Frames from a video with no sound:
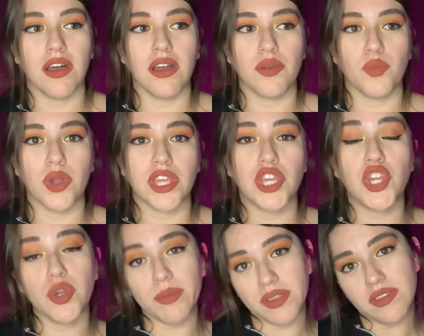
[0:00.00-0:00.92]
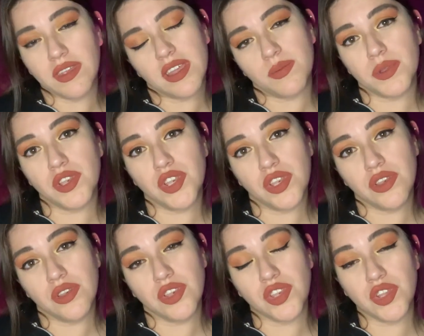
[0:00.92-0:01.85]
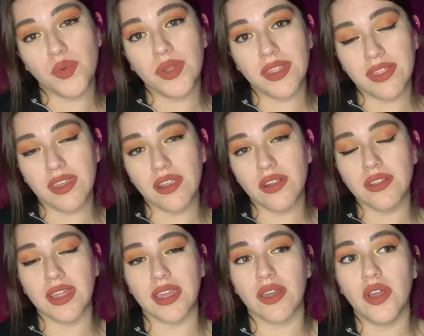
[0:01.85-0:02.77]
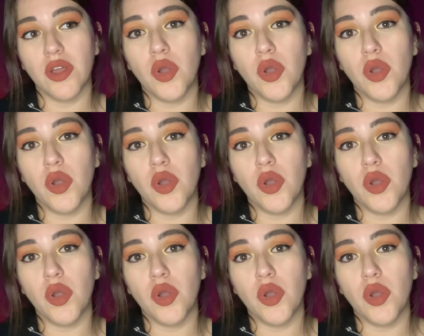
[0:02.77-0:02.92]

on what humans has been doing there, like